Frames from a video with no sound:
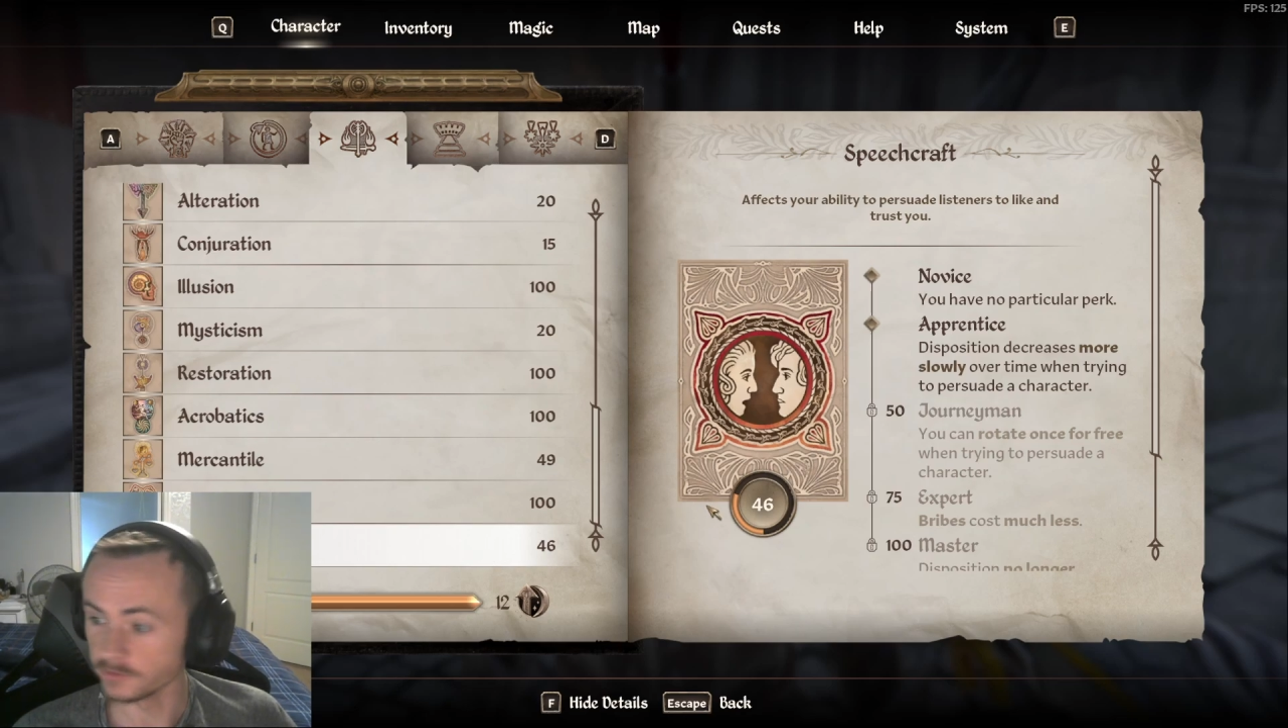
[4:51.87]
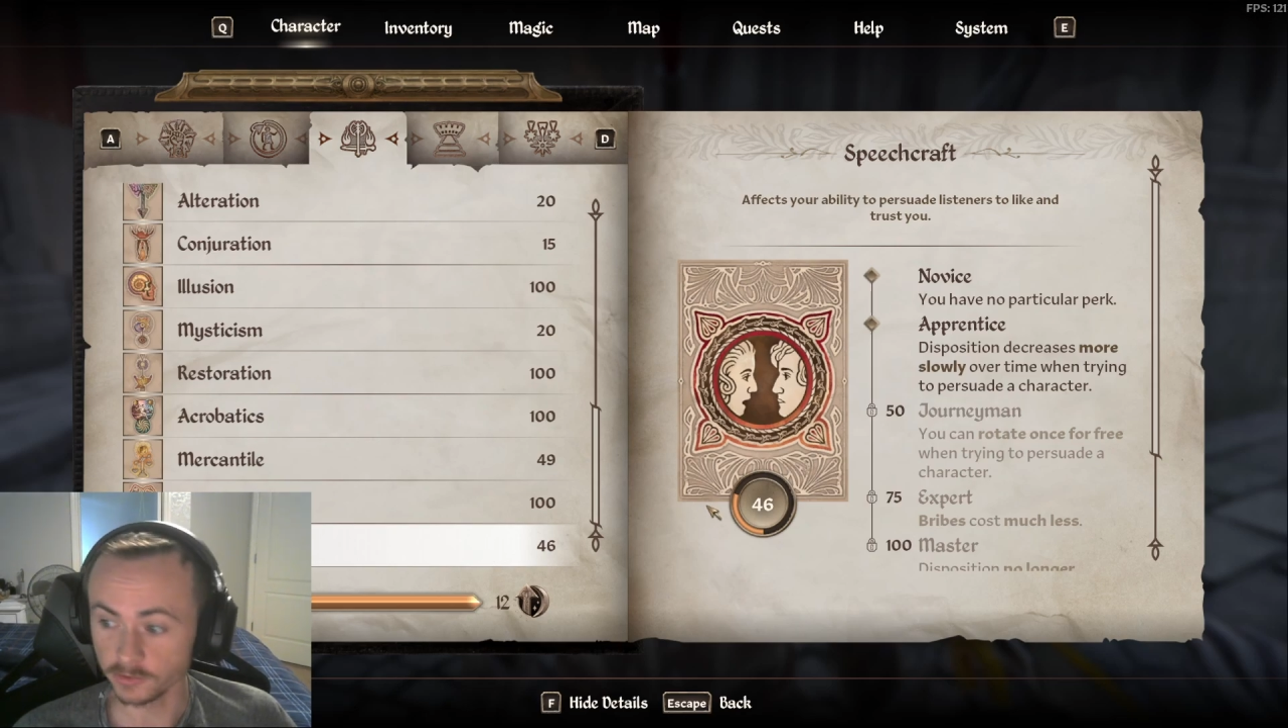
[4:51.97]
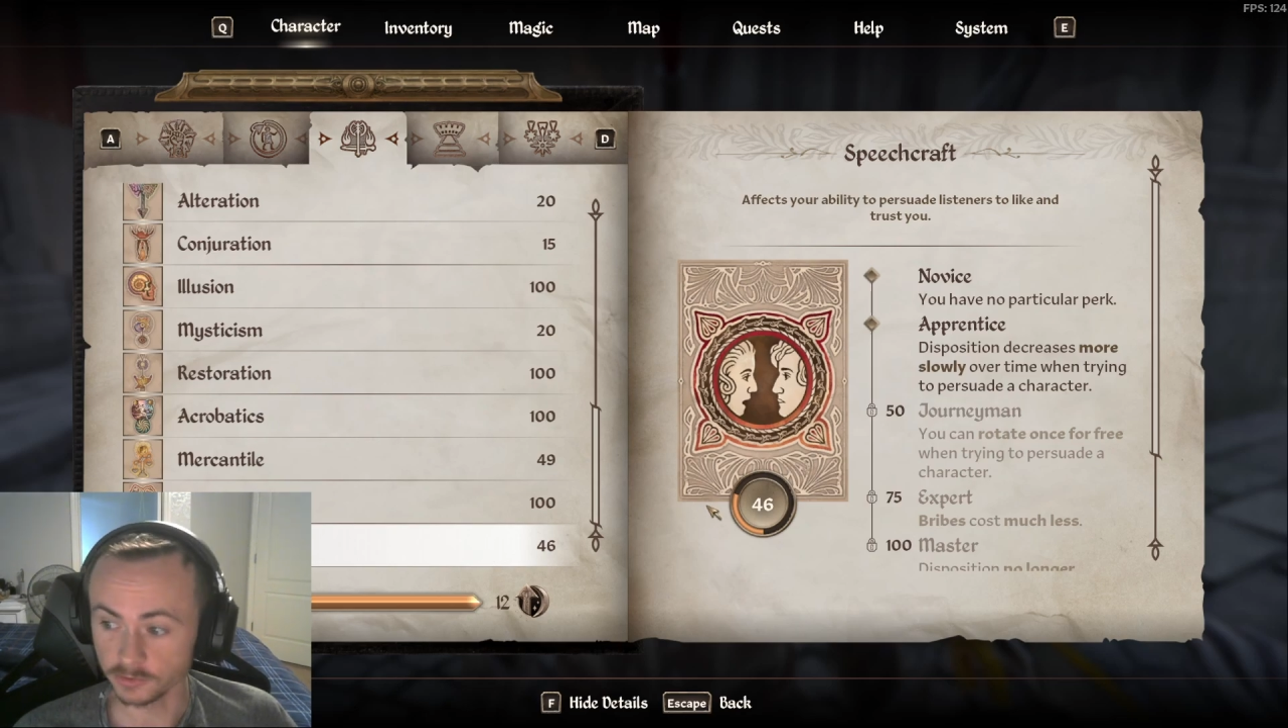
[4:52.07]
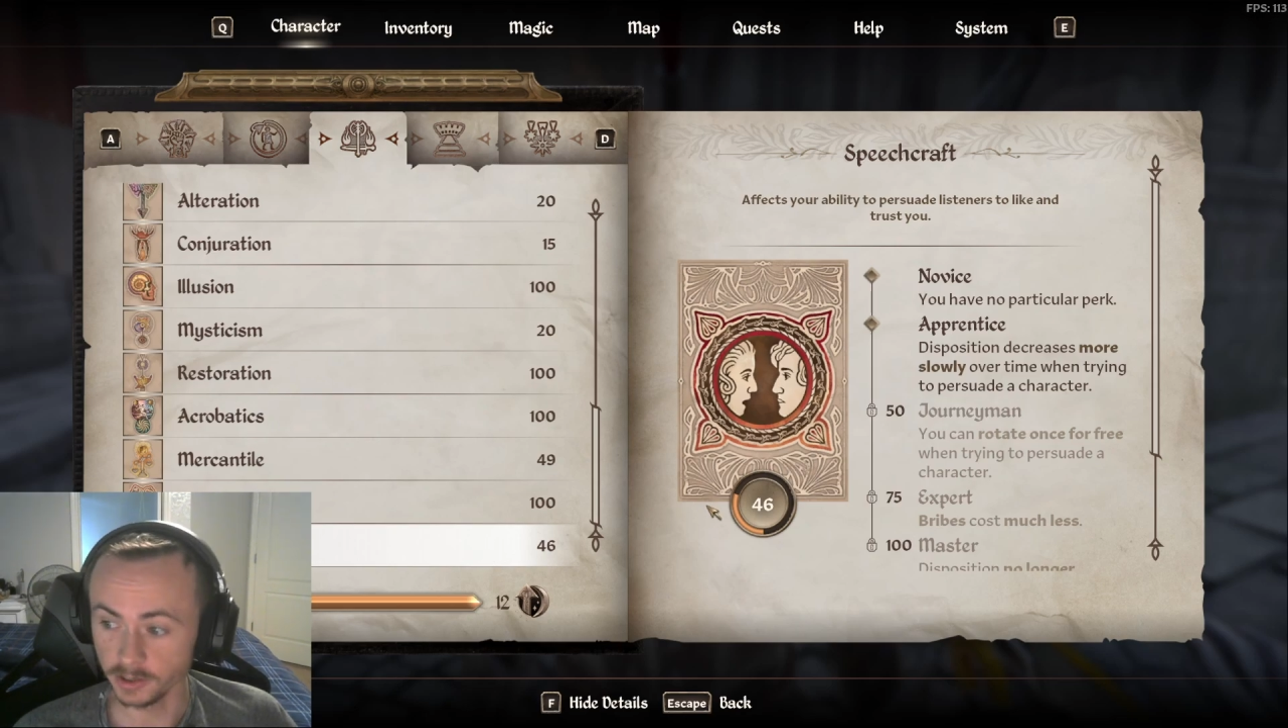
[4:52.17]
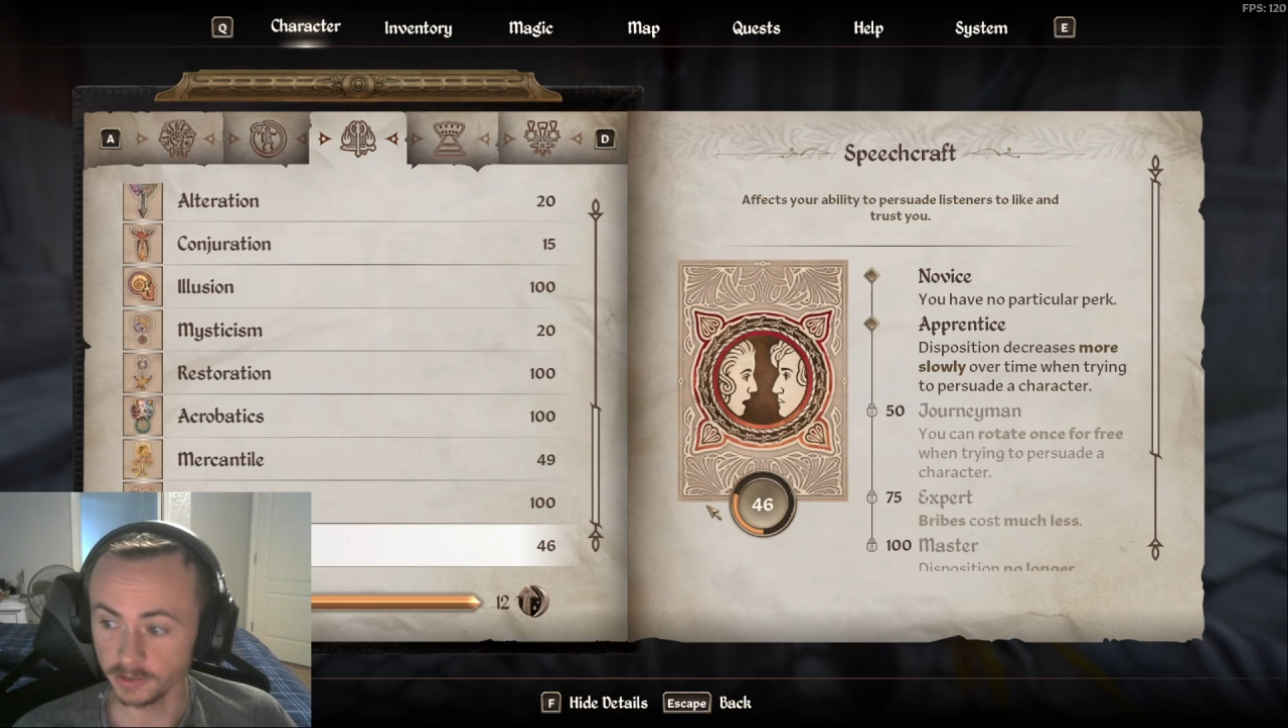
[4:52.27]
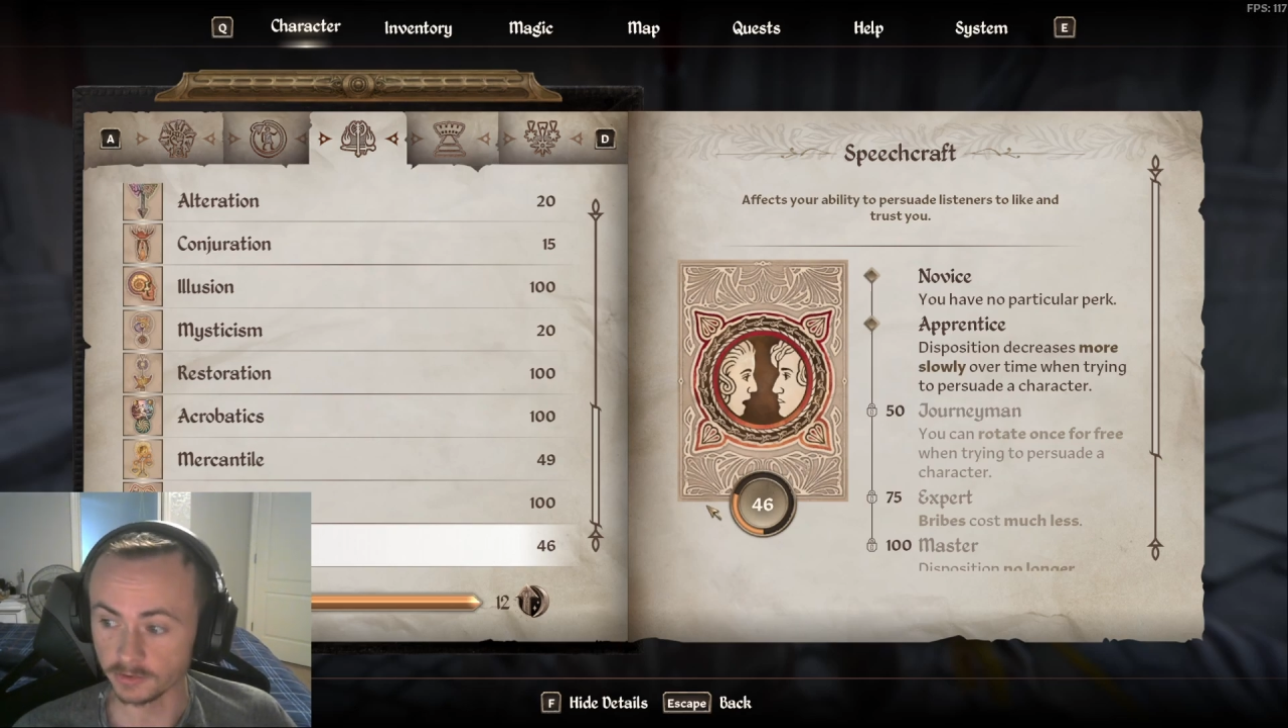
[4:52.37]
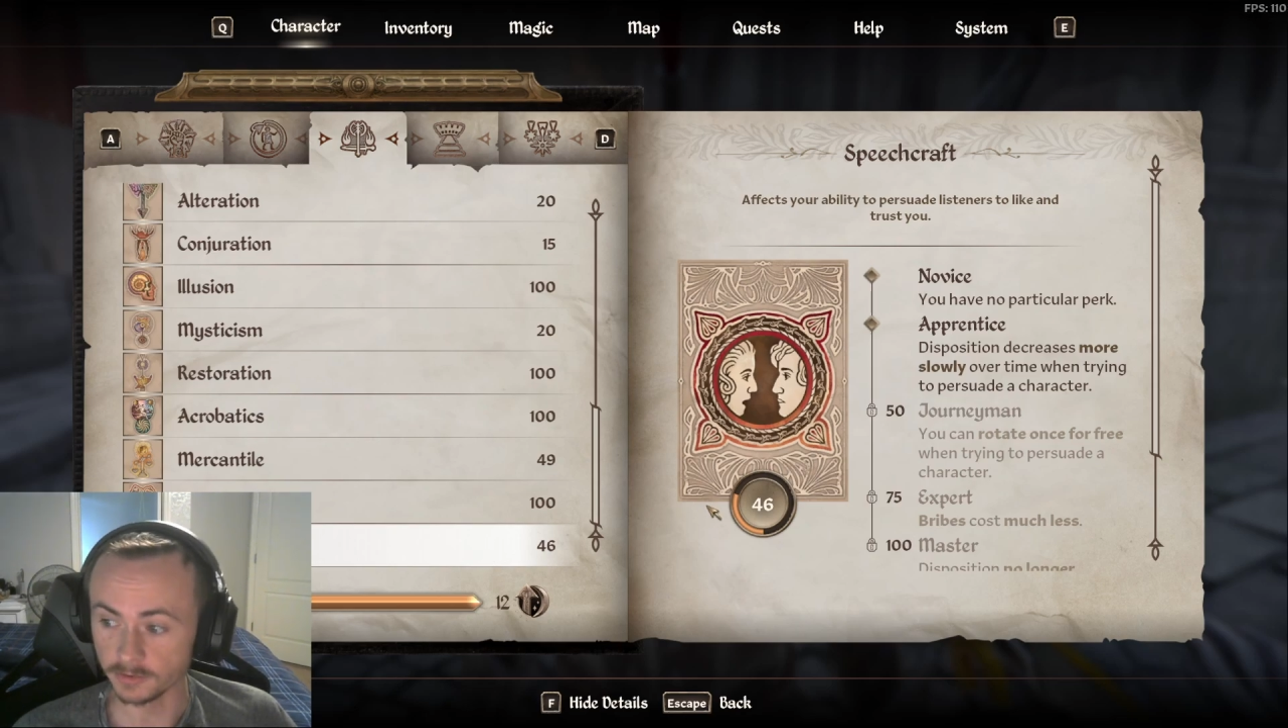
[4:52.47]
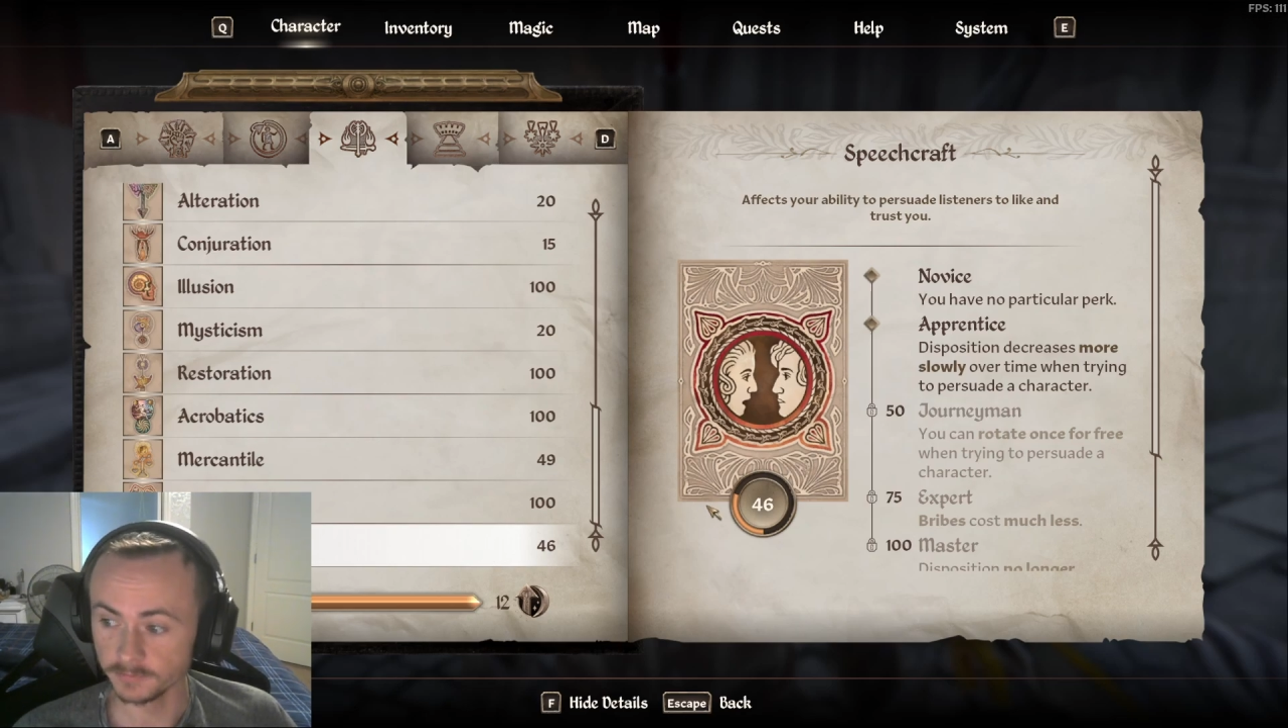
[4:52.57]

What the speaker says: That's crazy.